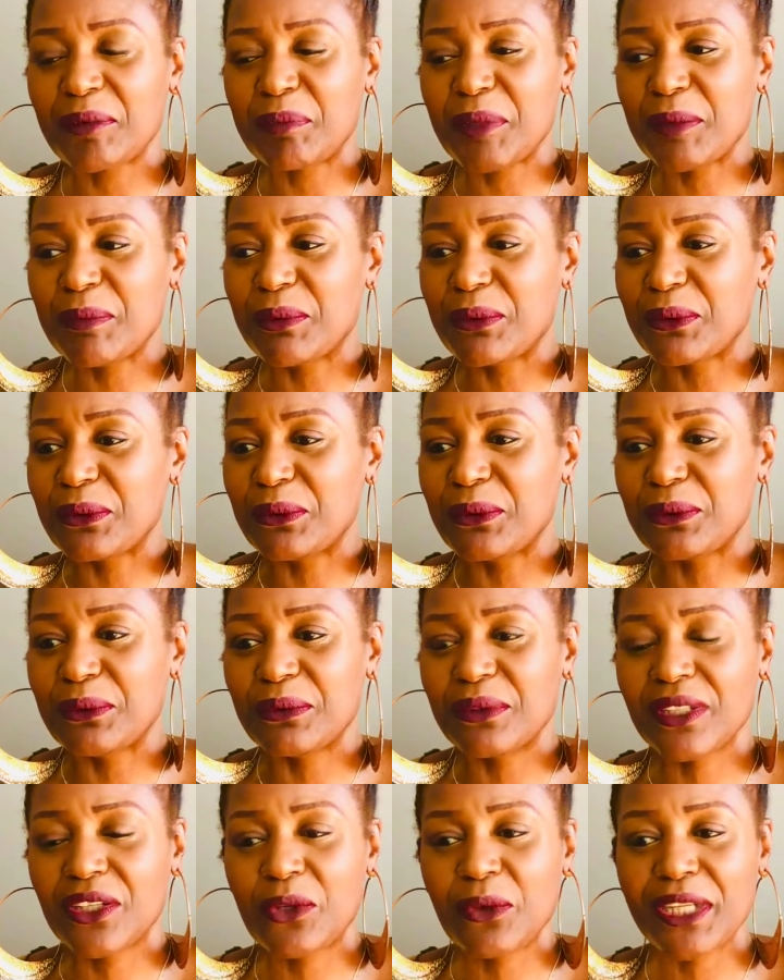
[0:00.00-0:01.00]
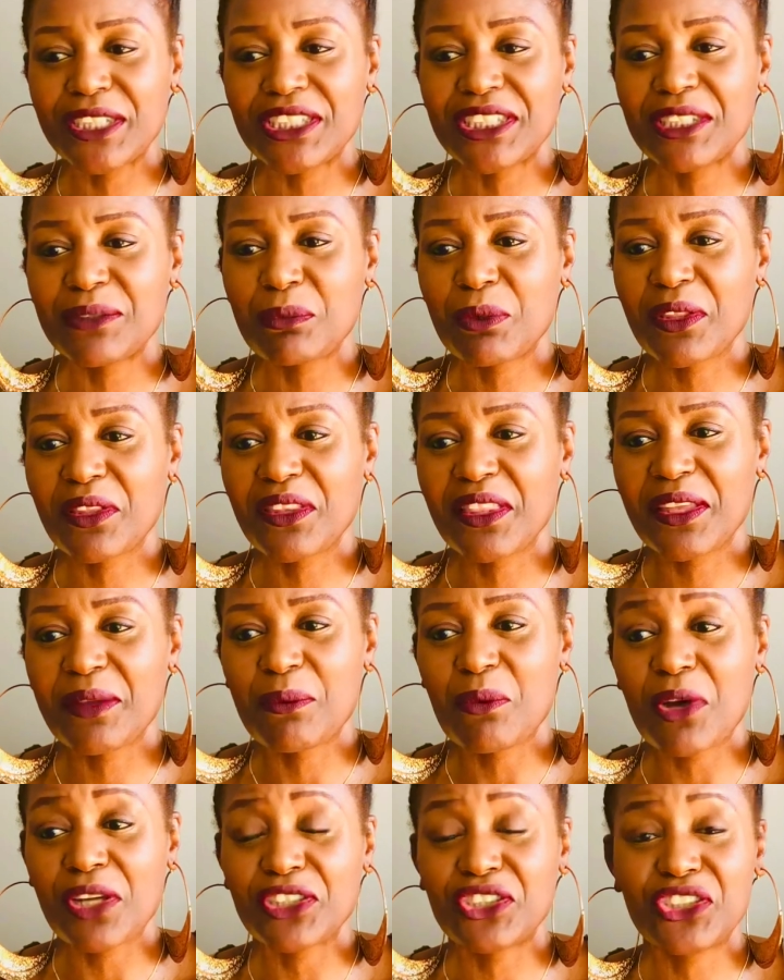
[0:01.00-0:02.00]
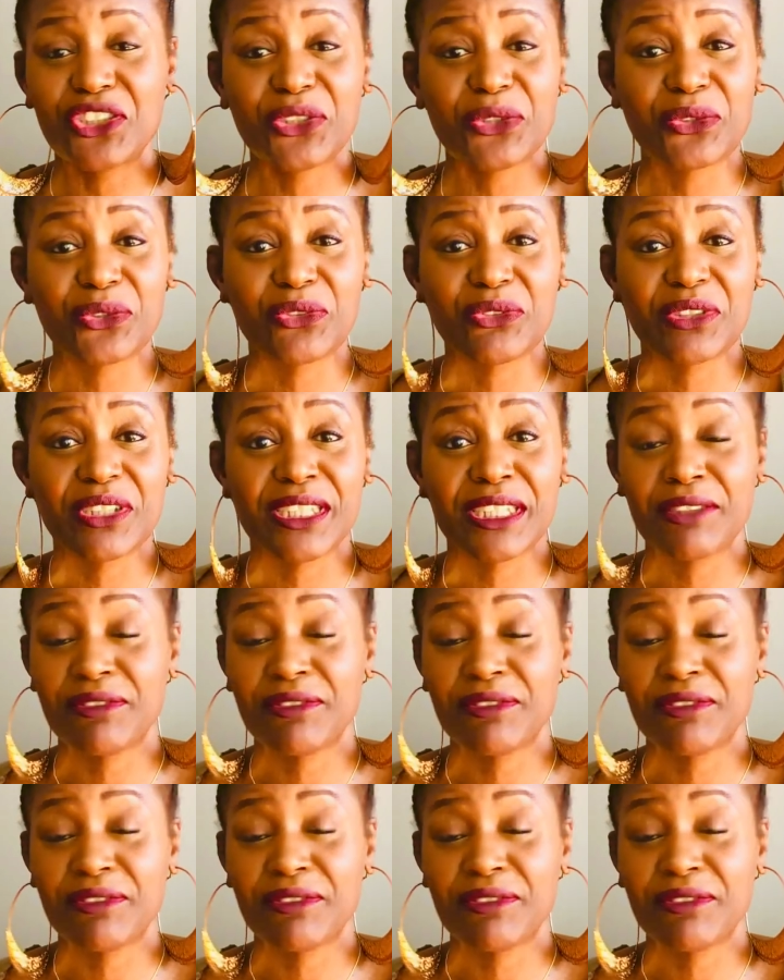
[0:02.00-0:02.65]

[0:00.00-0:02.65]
People questioning whether they want children,